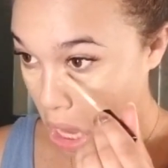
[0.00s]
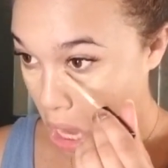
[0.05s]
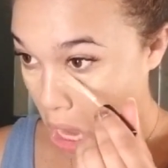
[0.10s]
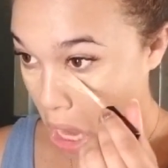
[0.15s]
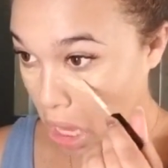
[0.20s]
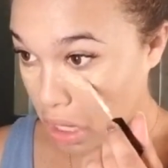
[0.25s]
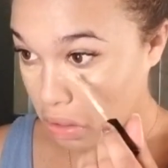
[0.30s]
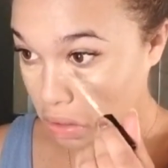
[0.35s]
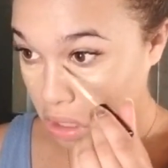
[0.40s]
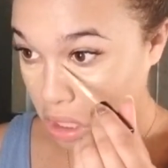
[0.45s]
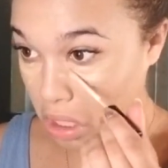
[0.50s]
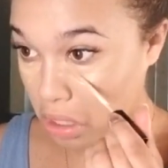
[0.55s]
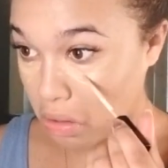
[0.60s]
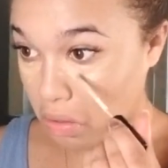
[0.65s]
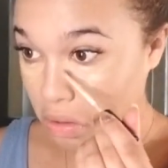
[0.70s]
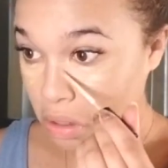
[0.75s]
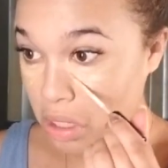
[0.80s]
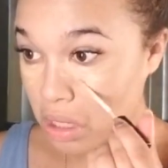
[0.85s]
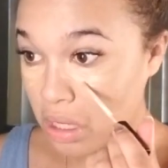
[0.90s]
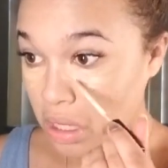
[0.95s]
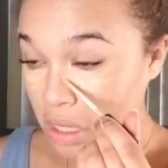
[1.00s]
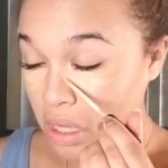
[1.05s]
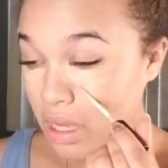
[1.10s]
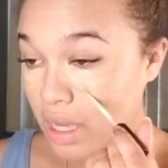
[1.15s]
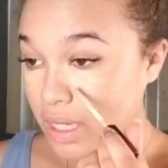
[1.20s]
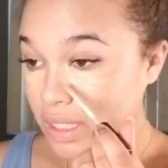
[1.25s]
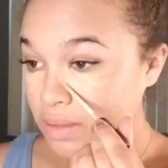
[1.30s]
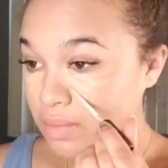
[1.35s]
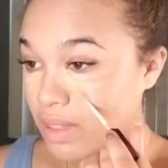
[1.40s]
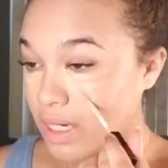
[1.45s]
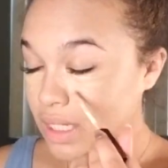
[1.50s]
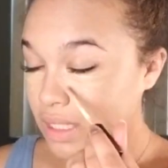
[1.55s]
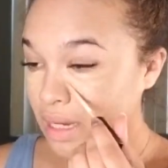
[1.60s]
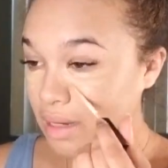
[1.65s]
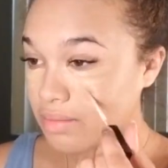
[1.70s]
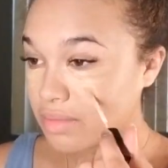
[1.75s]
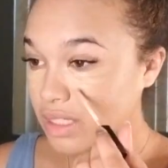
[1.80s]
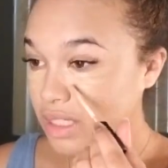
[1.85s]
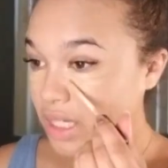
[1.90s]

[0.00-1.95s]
I don't know. As many times as